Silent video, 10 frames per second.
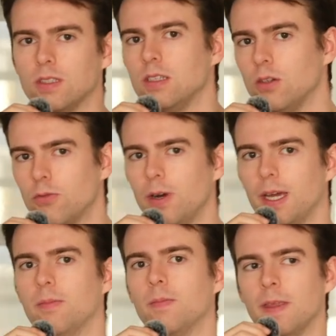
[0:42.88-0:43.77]
in your
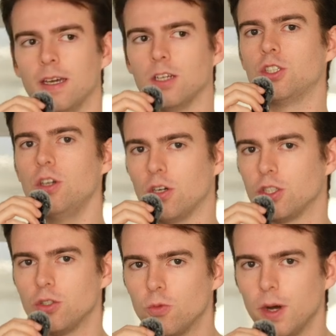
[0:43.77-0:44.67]
frame. Sure,
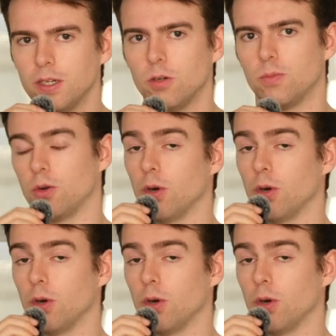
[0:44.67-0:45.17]
shoot wide open. Or